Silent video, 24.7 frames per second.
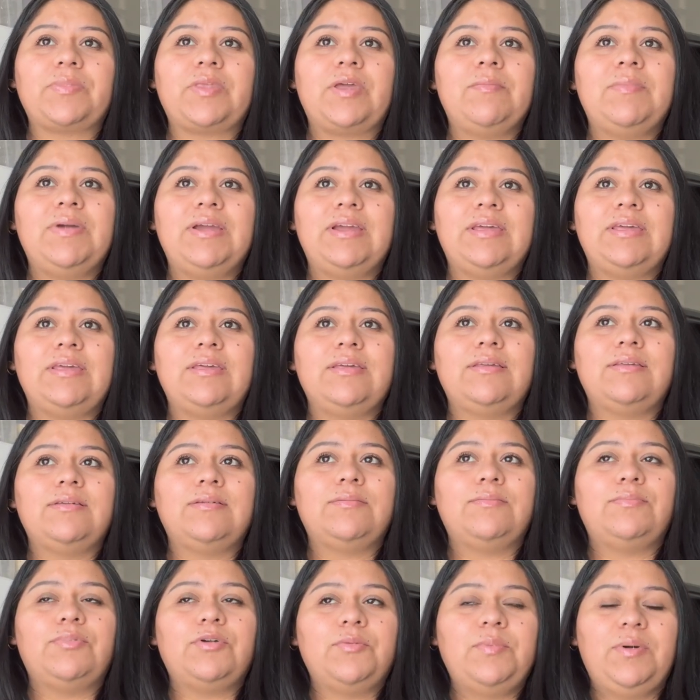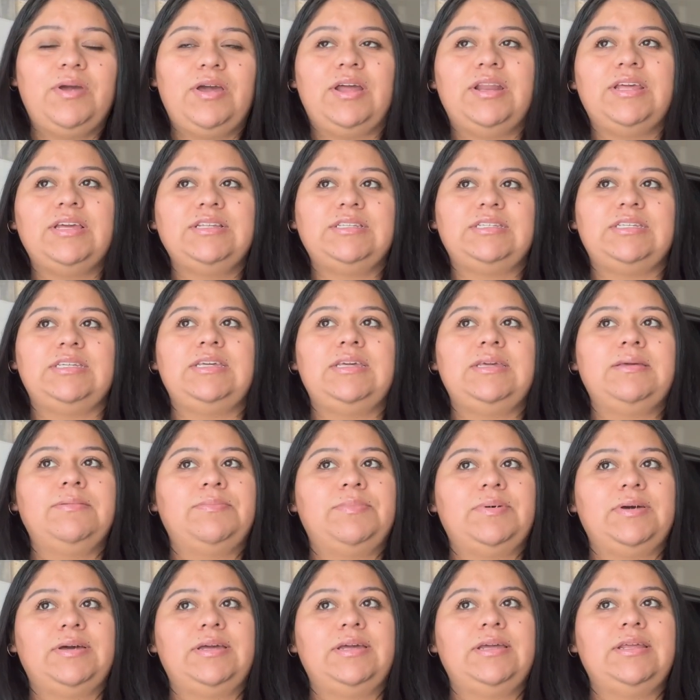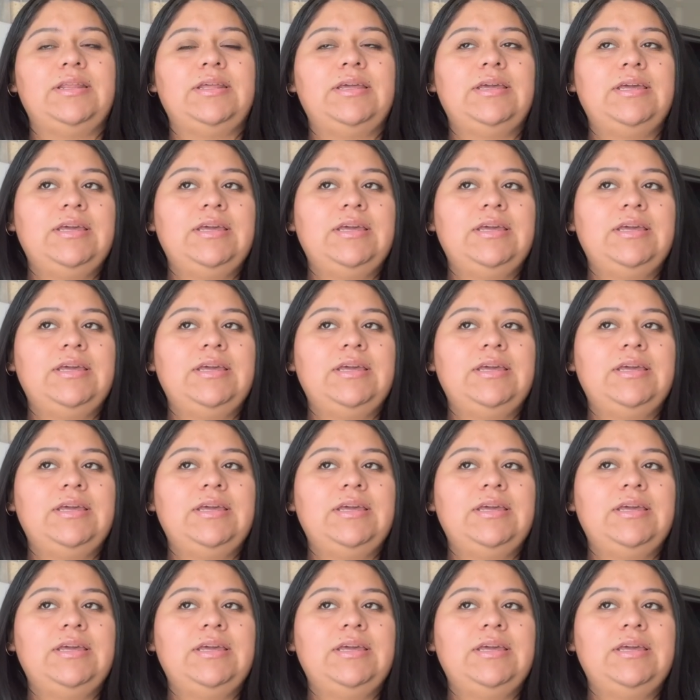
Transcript: my probiotic tea but